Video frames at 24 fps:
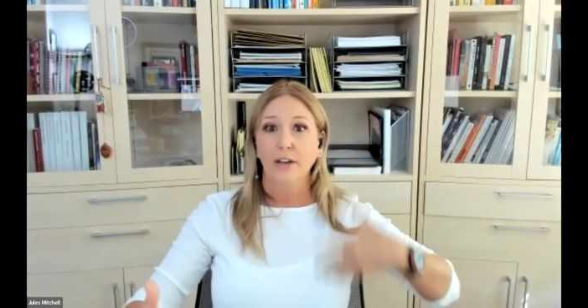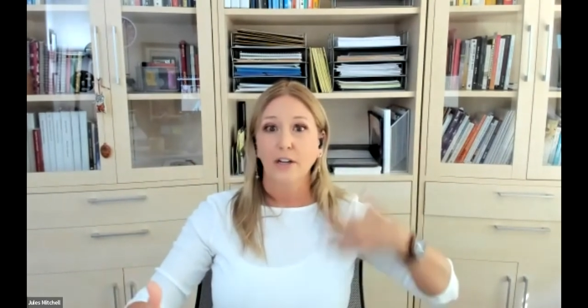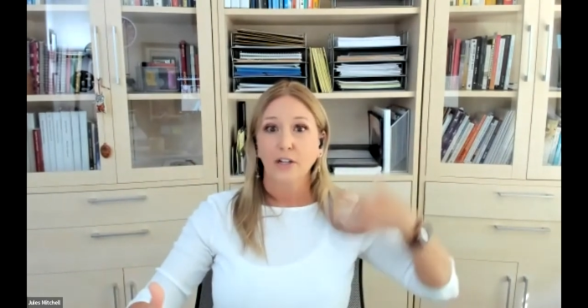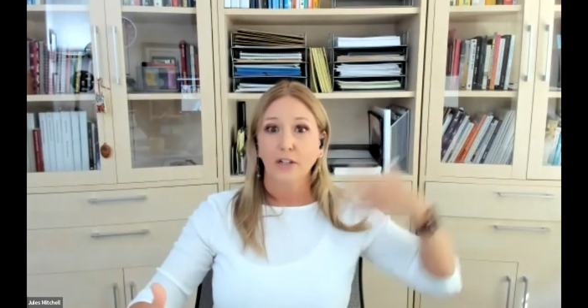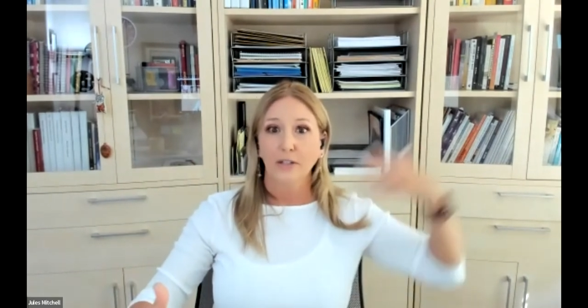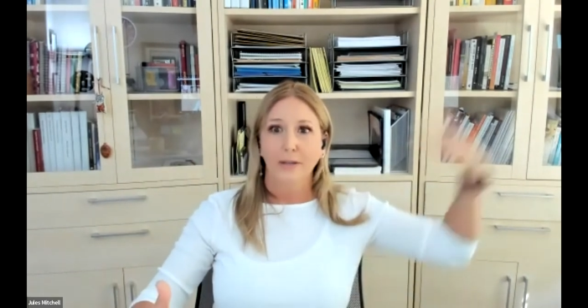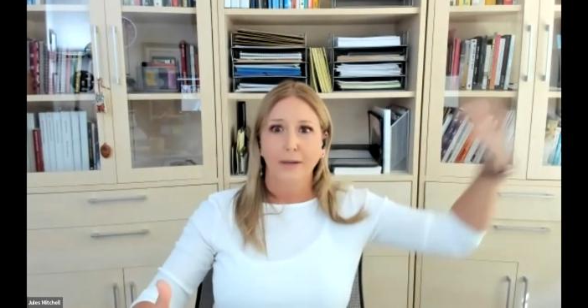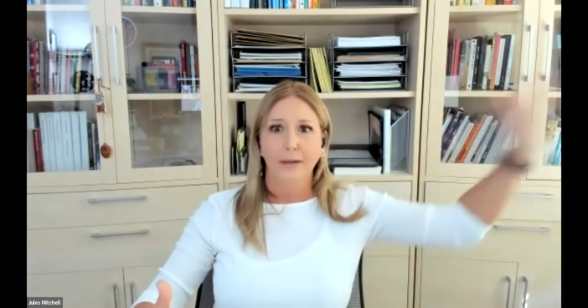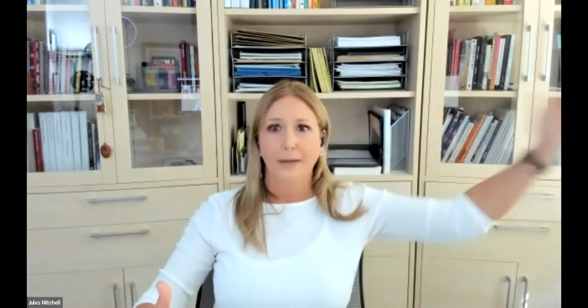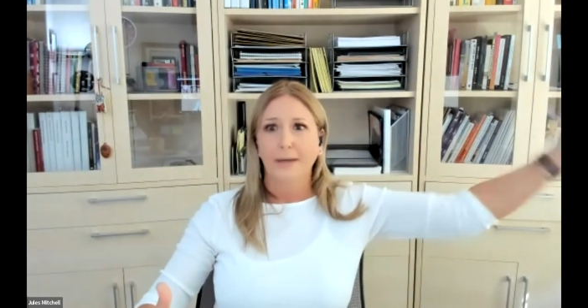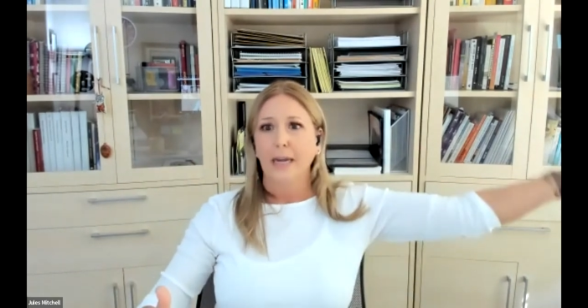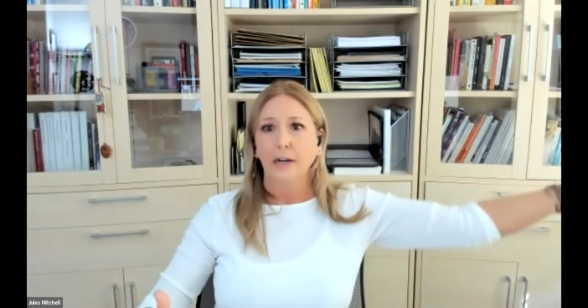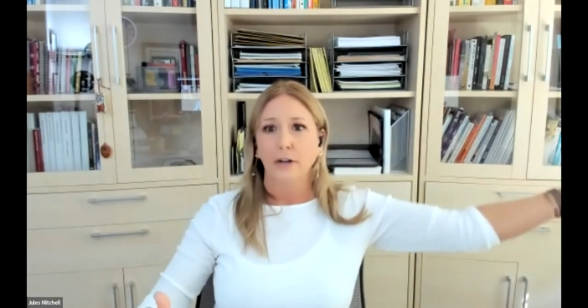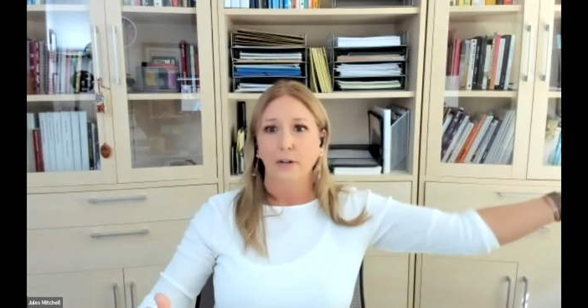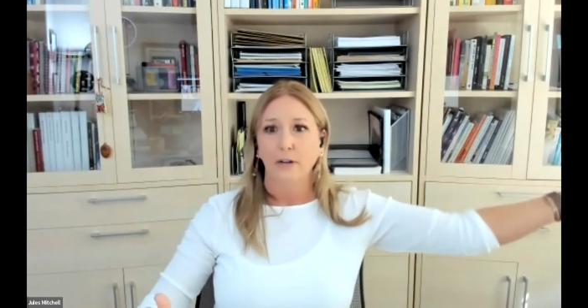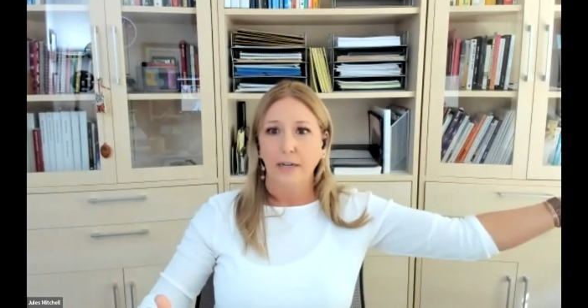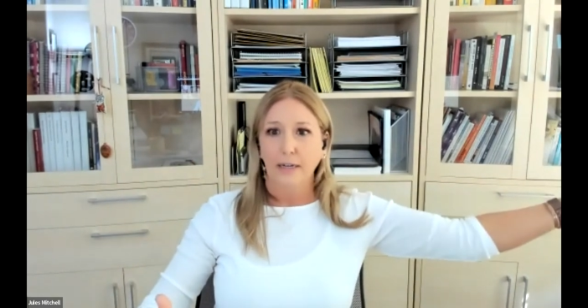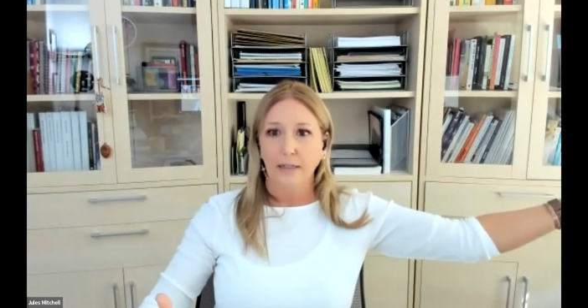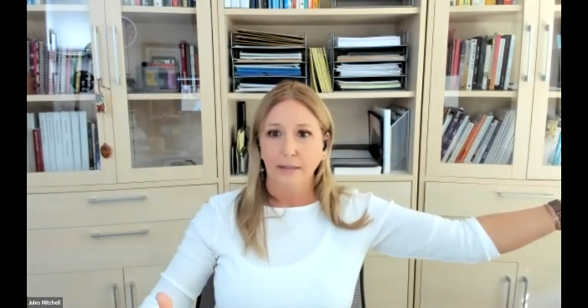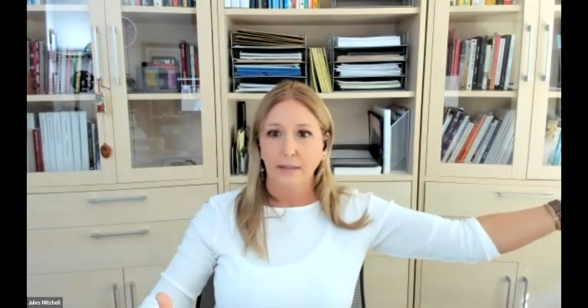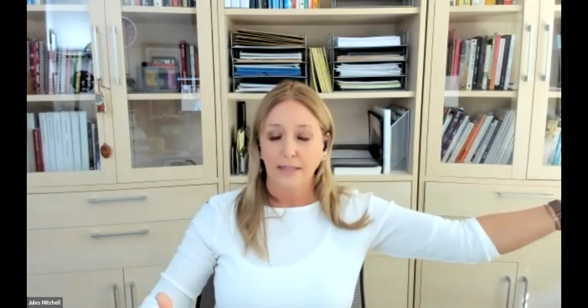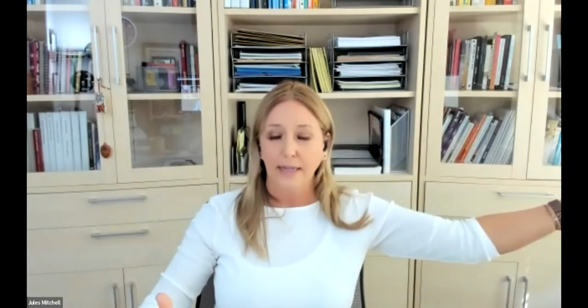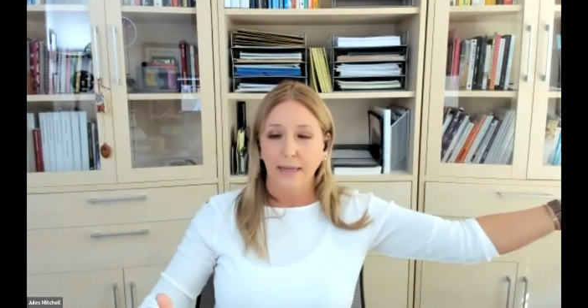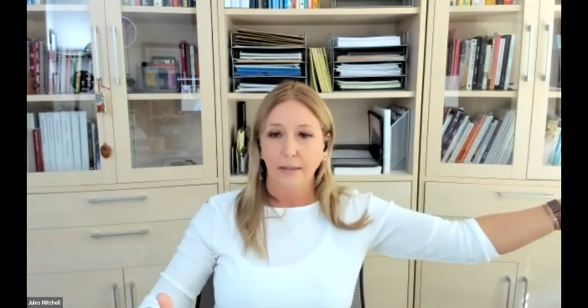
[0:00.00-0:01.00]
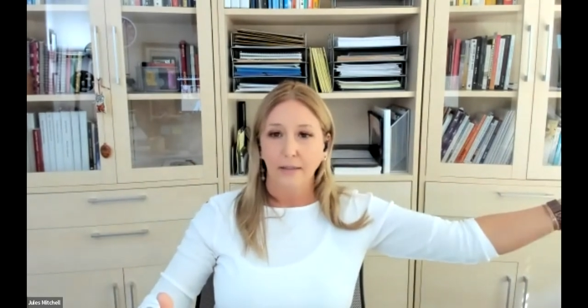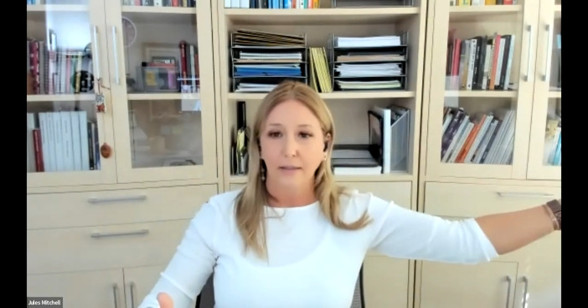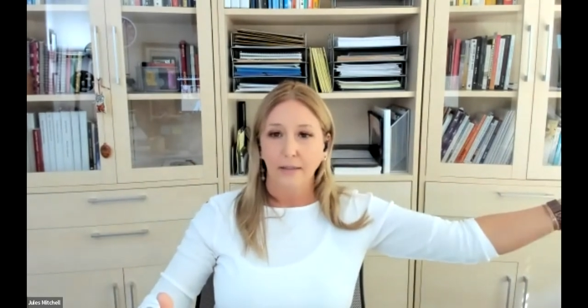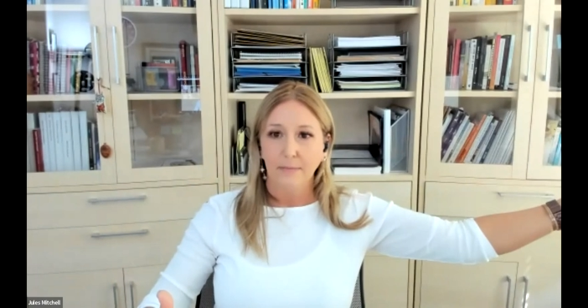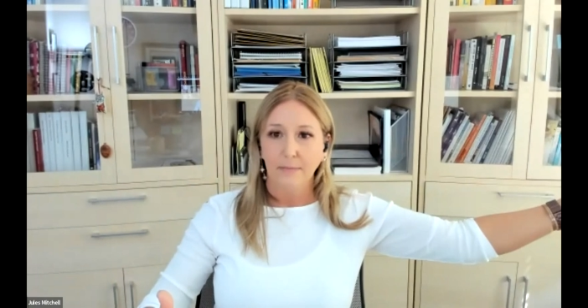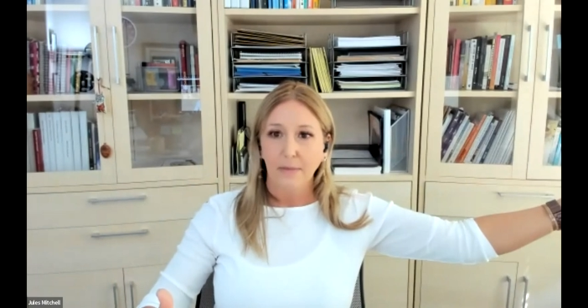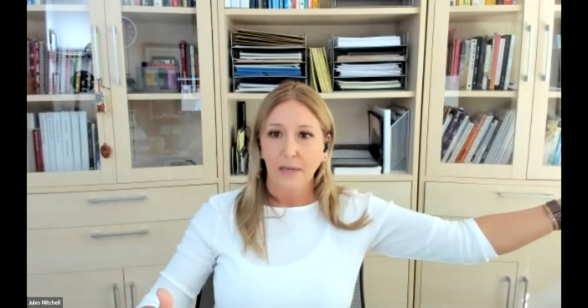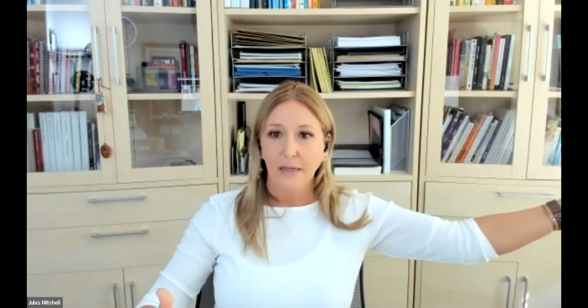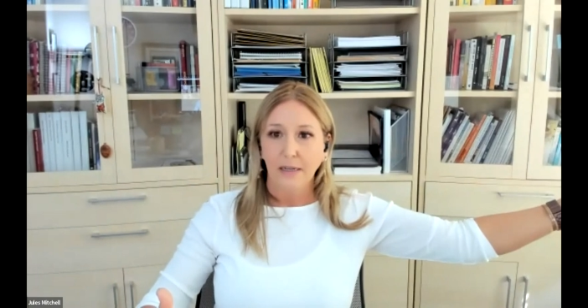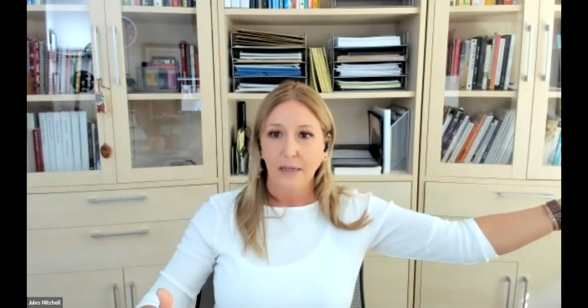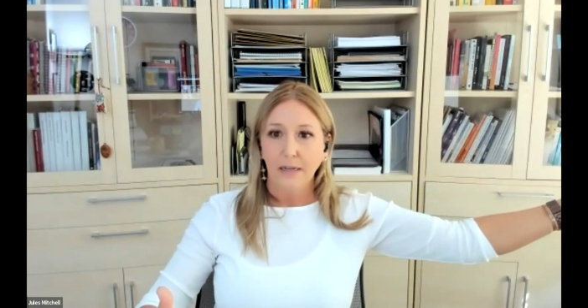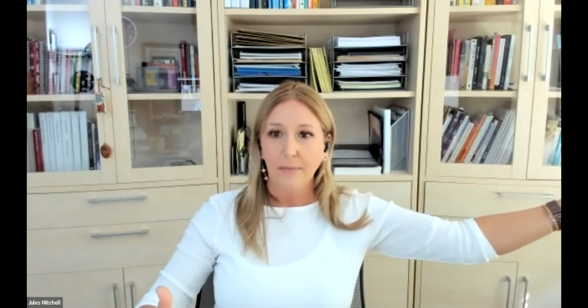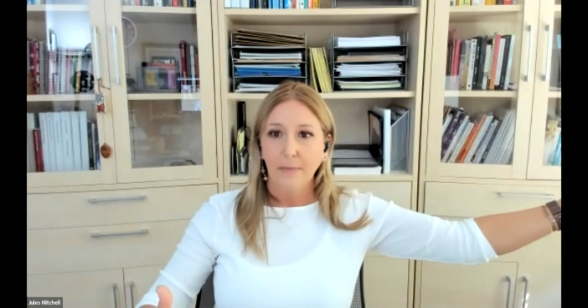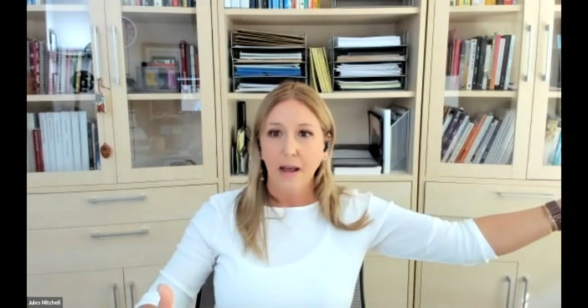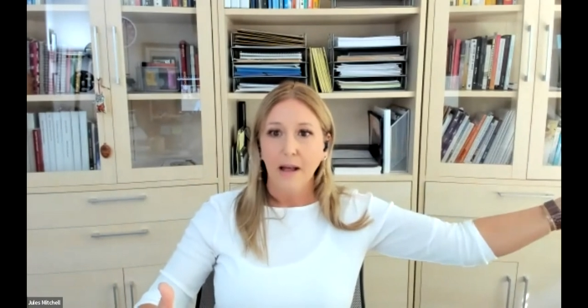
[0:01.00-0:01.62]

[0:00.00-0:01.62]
are they just going to get your next sales